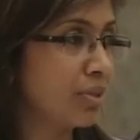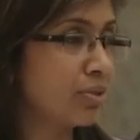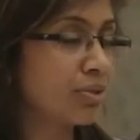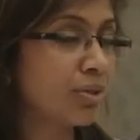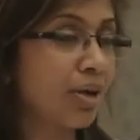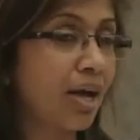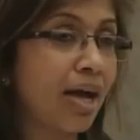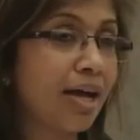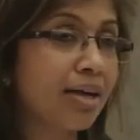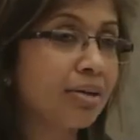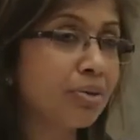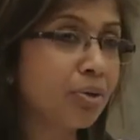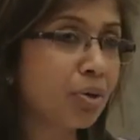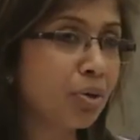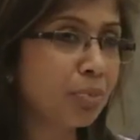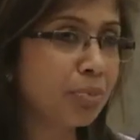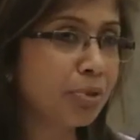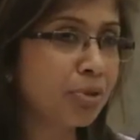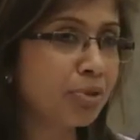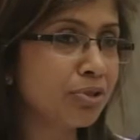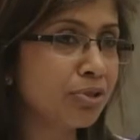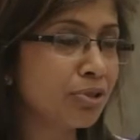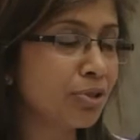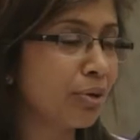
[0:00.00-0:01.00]
So I
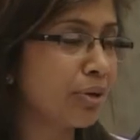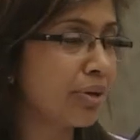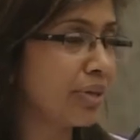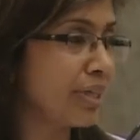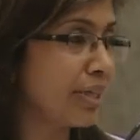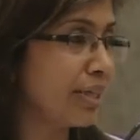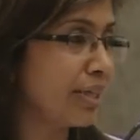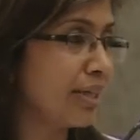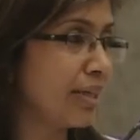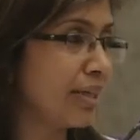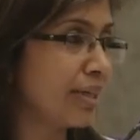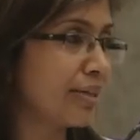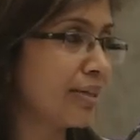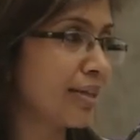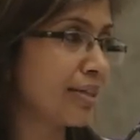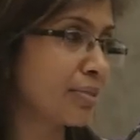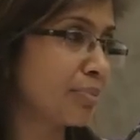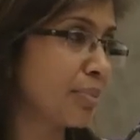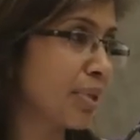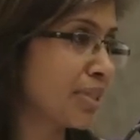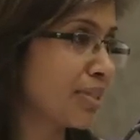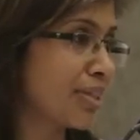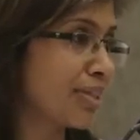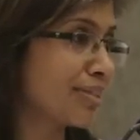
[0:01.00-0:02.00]
hope you enjoy reading it
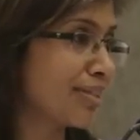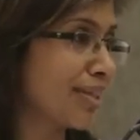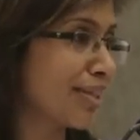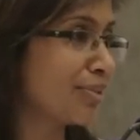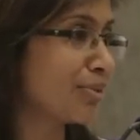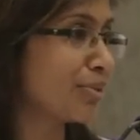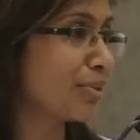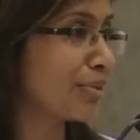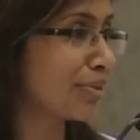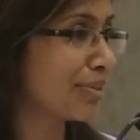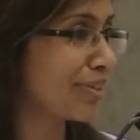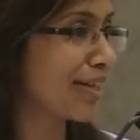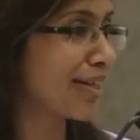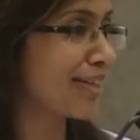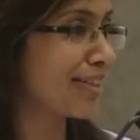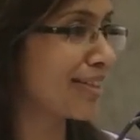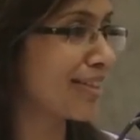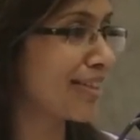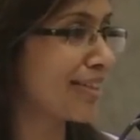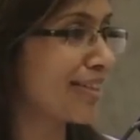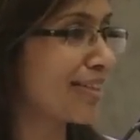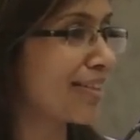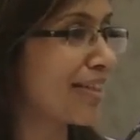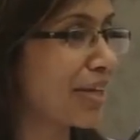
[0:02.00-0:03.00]
as much as I enjoyed
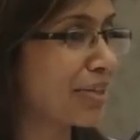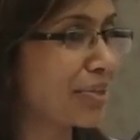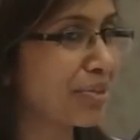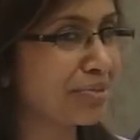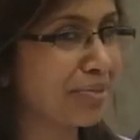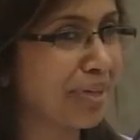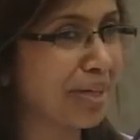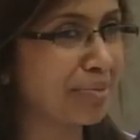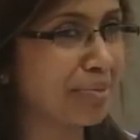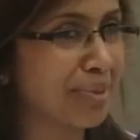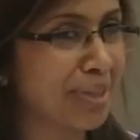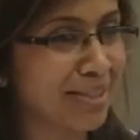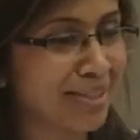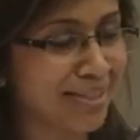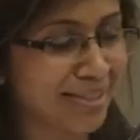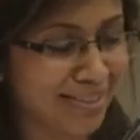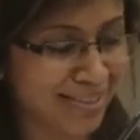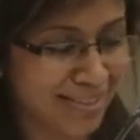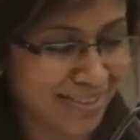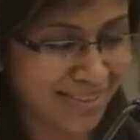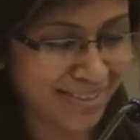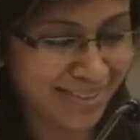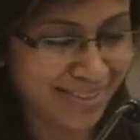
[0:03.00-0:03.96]
writing it. Thank you very much.